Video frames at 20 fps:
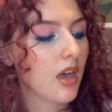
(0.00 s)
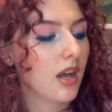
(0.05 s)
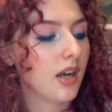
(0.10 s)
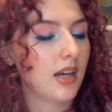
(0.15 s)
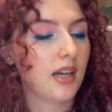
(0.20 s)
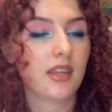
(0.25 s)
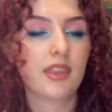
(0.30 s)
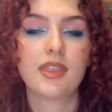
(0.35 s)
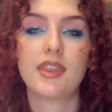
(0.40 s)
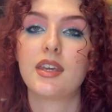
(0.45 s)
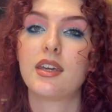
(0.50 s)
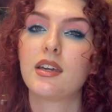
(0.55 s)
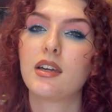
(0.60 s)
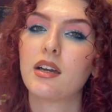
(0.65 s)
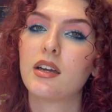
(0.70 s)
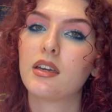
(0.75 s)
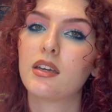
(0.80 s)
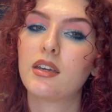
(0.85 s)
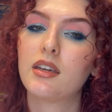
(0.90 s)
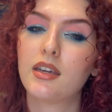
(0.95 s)
I think
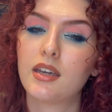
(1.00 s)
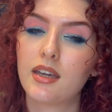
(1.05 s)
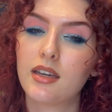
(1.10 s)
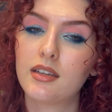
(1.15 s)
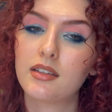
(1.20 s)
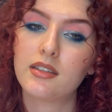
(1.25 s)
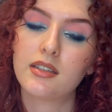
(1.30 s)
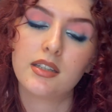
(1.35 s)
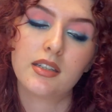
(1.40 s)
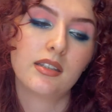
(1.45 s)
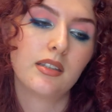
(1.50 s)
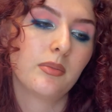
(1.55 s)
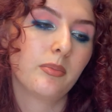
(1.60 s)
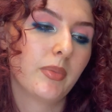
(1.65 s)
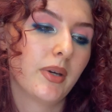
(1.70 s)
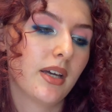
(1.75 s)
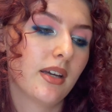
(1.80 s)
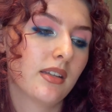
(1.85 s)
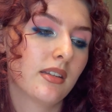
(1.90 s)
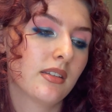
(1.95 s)
I can hit a
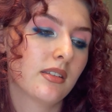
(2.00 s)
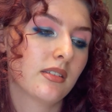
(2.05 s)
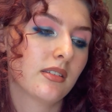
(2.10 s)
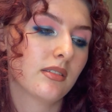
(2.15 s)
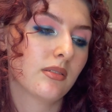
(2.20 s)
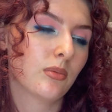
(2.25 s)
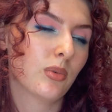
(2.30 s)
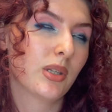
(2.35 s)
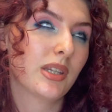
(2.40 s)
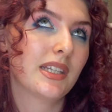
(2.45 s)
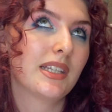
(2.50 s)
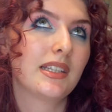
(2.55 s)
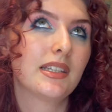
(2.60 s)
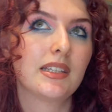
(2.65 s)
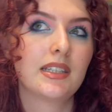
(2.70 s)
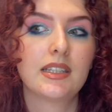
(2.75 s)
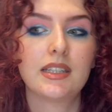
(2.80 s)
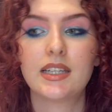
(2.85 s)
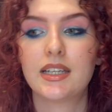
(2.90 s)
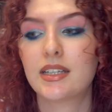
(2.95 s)
pan within
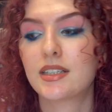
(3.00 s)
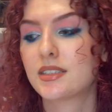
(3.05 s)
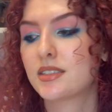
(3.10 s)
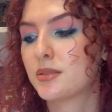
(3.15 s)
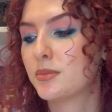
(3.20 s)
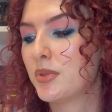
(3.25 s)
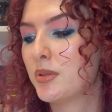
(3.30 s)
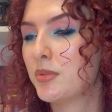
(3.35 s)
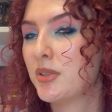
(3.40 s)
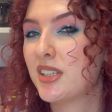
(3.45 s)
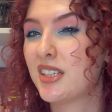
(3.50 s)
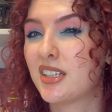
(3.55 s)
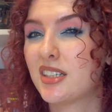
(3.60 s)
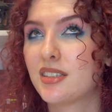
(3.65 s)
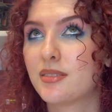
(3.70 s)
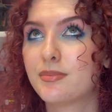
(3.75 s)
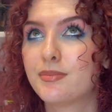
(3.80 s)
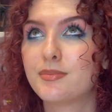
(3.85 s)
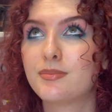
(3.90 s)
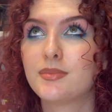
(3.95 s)
the next maybe
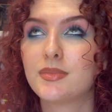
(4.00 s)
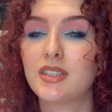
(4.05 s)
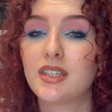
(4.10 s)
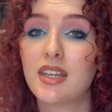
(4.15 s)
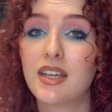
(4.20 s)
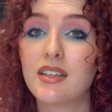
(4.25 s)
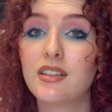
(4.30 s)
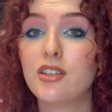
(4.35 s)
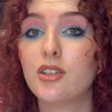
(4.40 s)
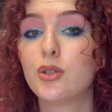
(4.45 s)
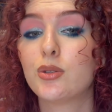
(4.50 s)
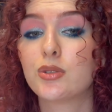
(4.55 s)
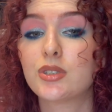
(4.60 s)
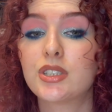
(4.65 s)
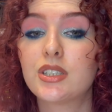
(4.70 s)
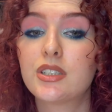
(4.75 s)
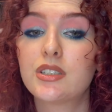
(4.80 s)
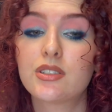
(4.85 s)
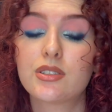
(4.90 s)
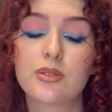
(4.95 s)
like 10
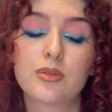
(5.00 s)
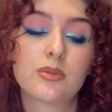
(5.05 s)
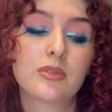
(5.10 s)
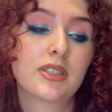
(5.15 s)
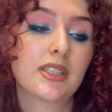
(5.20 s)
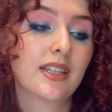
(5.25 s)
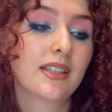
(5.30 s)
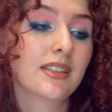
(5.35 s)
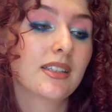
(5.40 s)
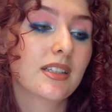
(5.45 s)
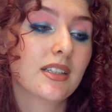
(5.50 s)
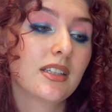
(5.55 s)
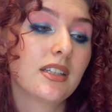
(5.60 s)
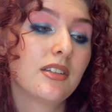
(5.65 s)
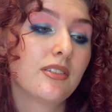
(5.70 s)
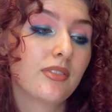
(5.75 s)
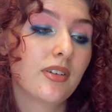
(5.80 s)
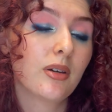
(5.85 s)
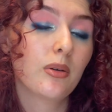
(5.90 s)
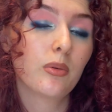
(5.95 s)
uses. So technically, if I